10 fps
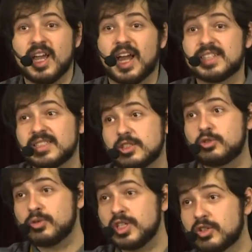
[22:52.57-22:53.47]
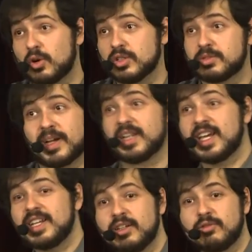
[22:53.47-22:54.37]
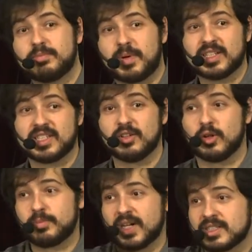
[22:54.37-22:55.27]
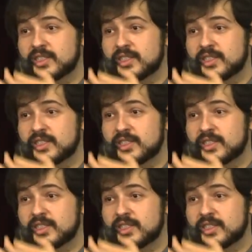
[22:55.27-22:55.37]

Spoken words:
And then the 2-year-olds might again include pugs and non-pugs.